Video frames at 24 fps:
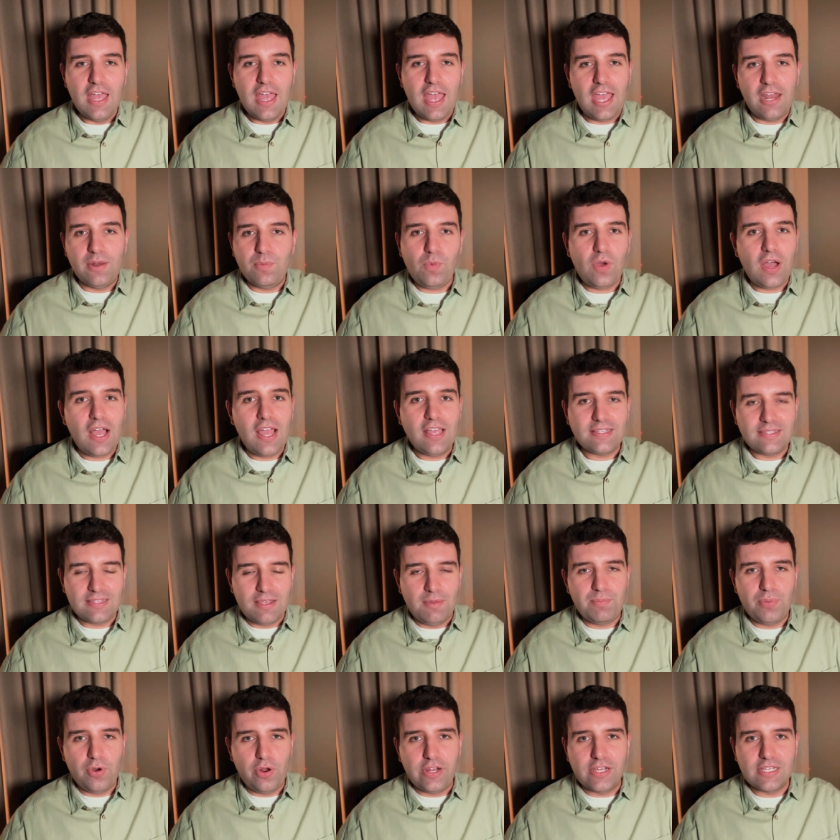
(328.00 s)
and why
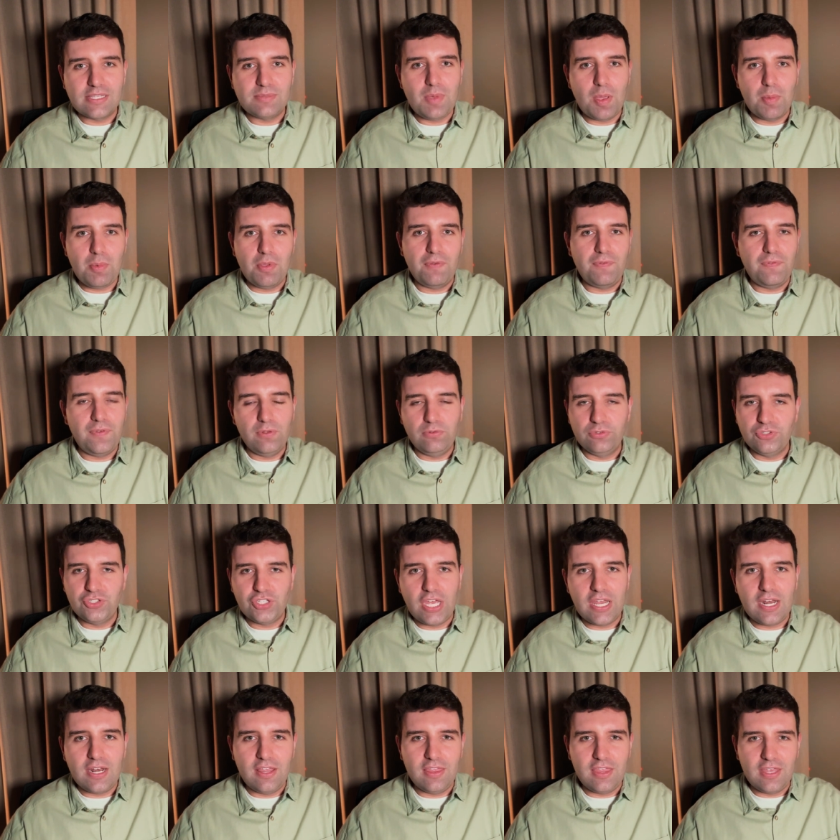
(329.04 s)
some products maybe feel
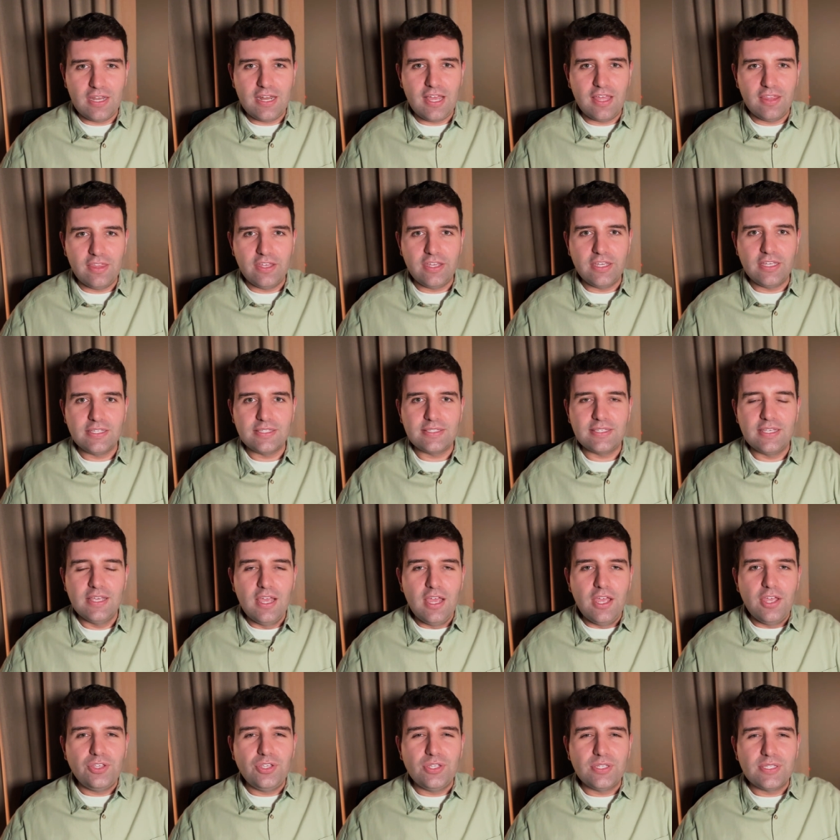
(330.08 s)
gentler than others.
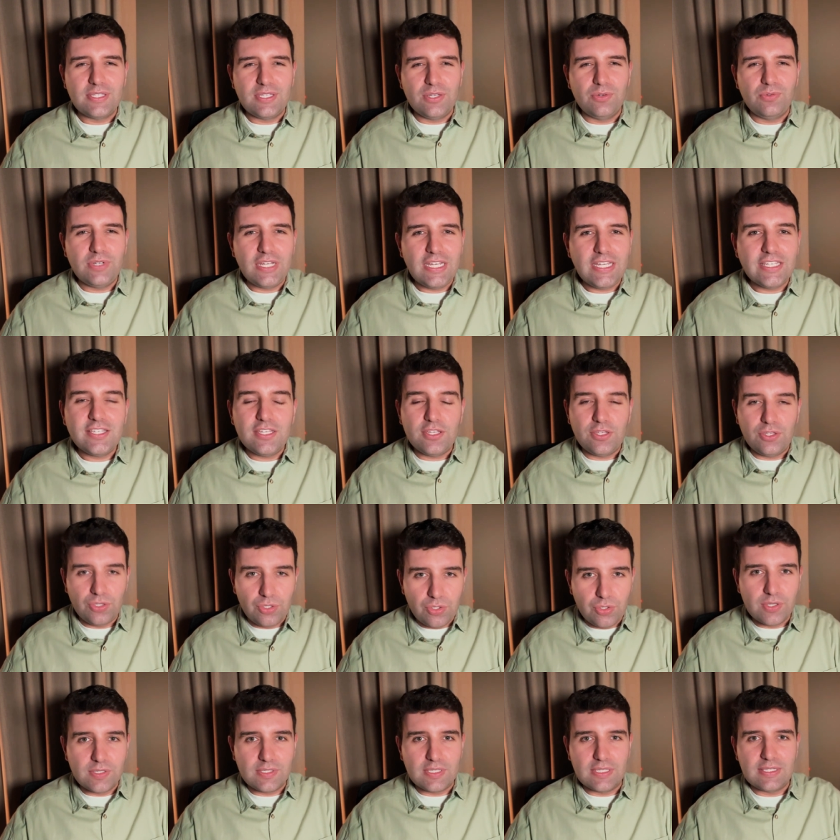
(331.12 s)
You still need to
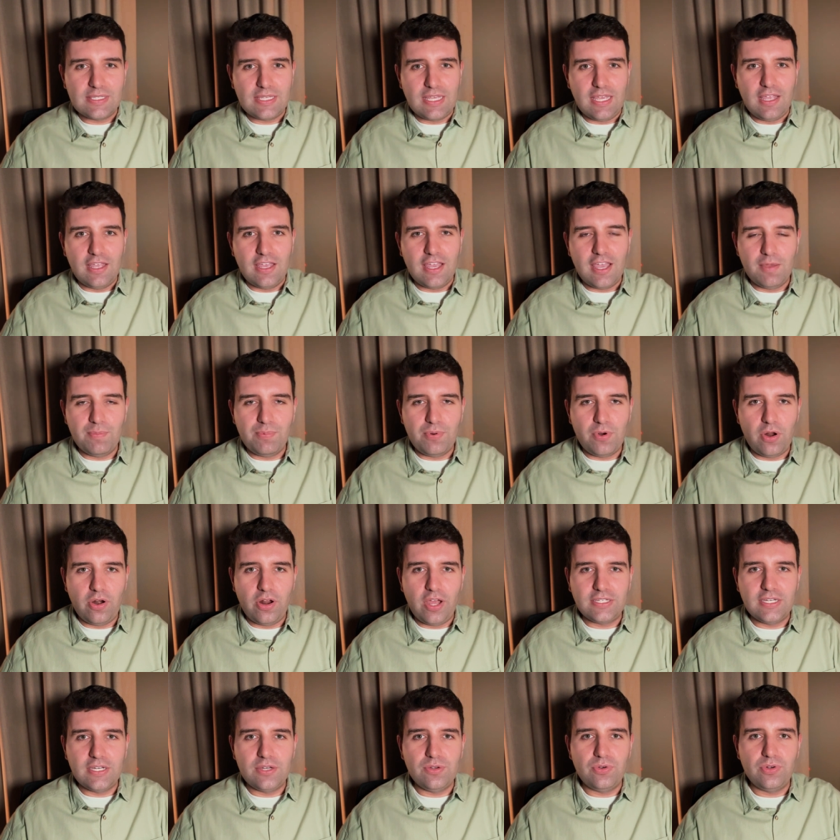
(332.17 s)
use a skincare
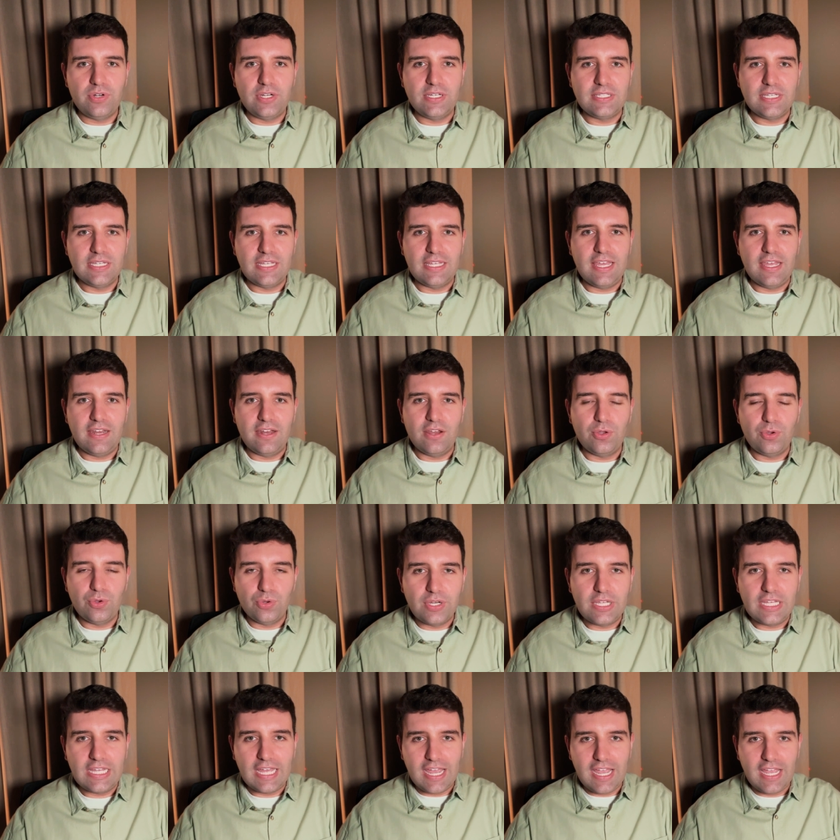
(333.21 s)
product in order to get a
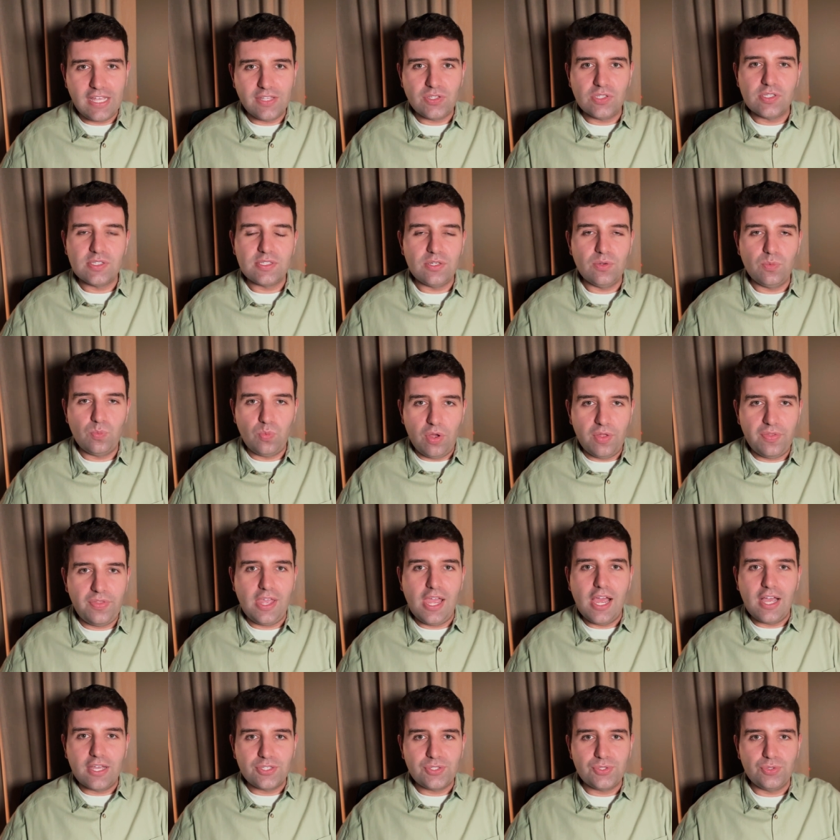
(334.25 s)
good gauge as to what
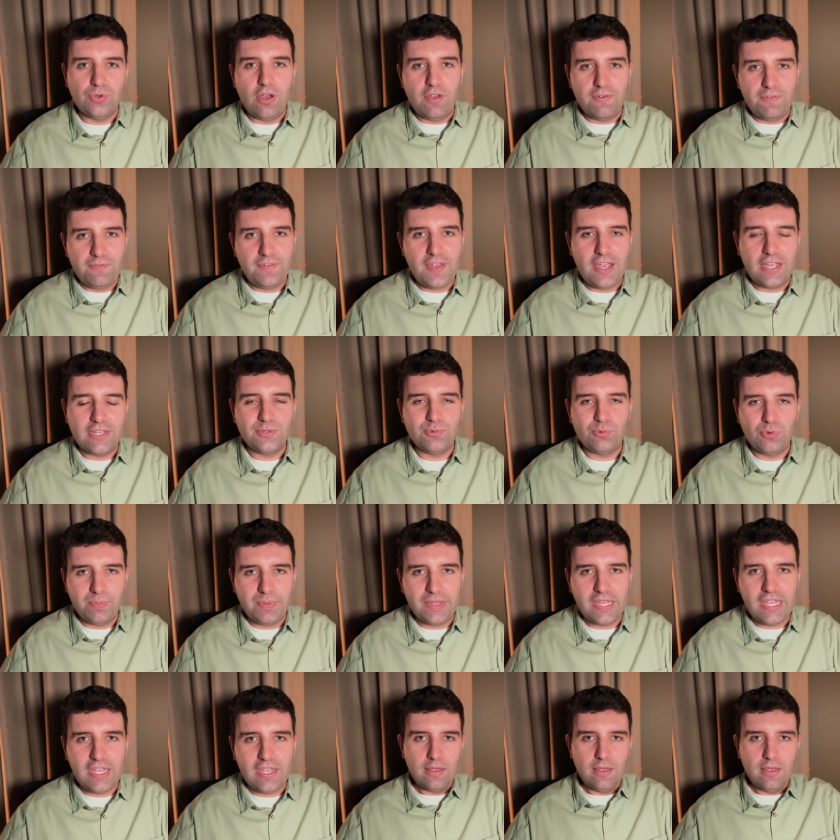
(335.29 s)
the actual effect will
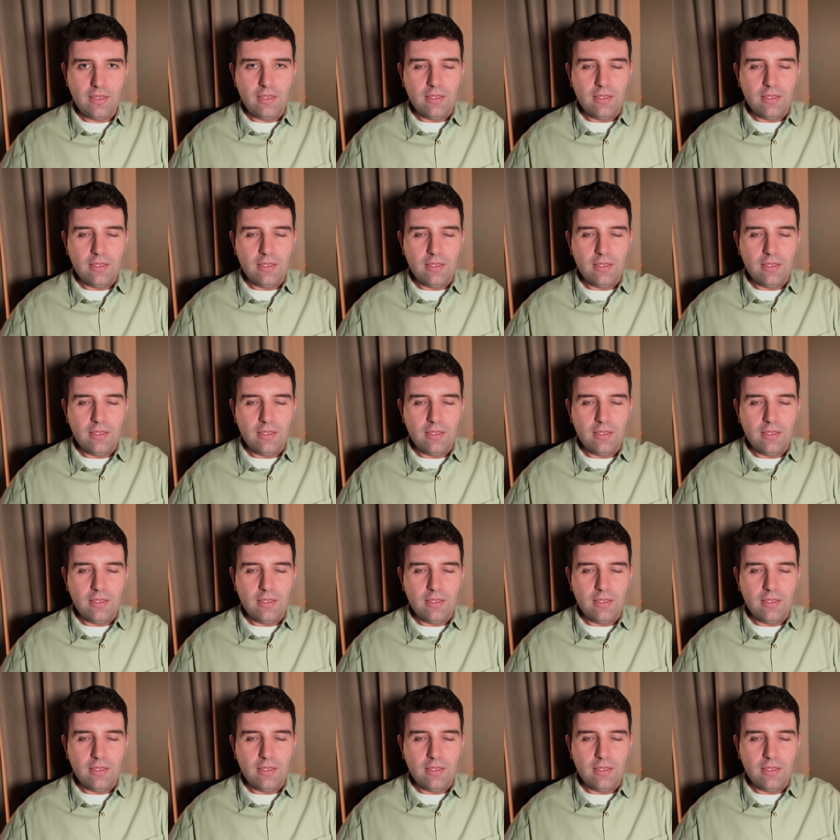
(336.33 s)
be.